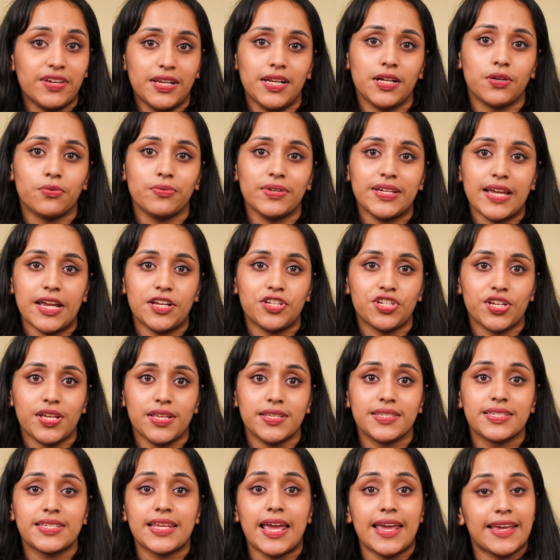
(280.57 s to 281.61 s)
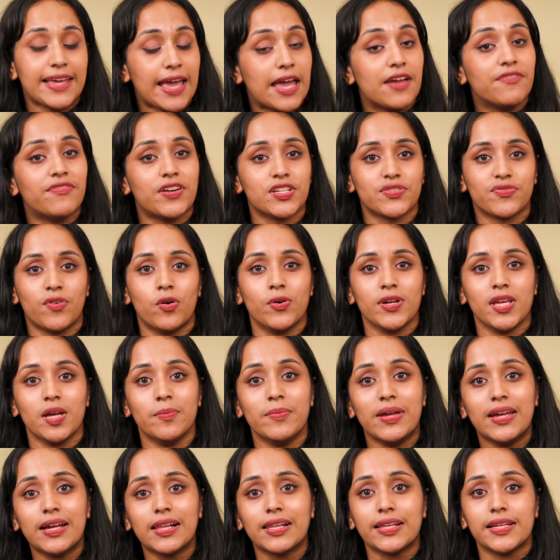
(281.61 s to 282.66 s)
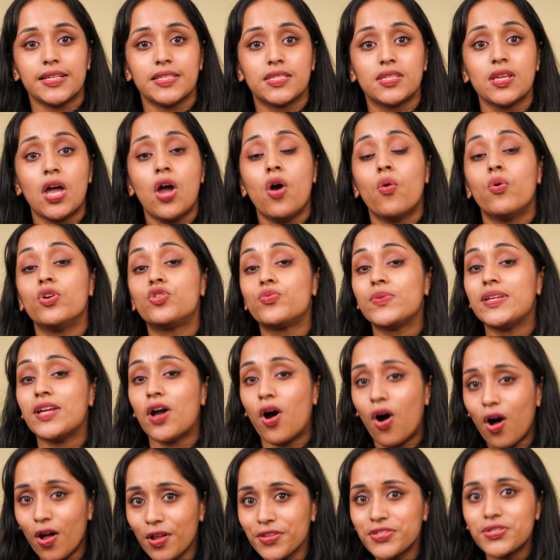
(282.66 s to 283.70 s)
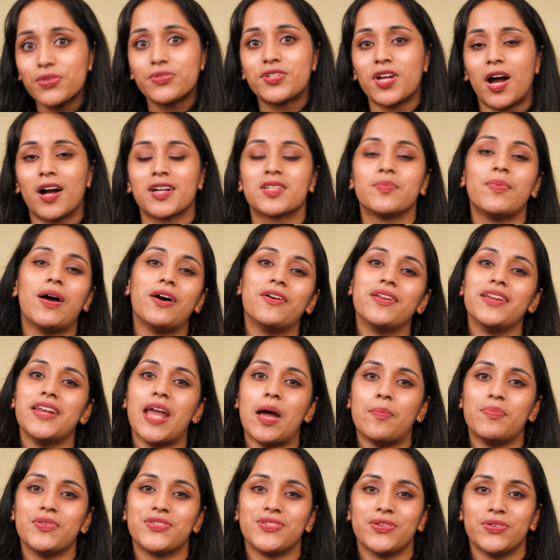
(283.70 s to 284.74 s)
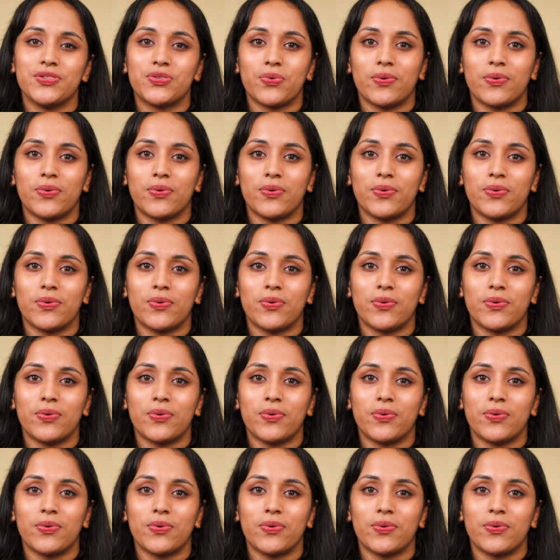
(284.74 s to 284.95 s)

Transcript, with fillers: Wittig reagents, aka phosphonium ilids, which we also talked about in episode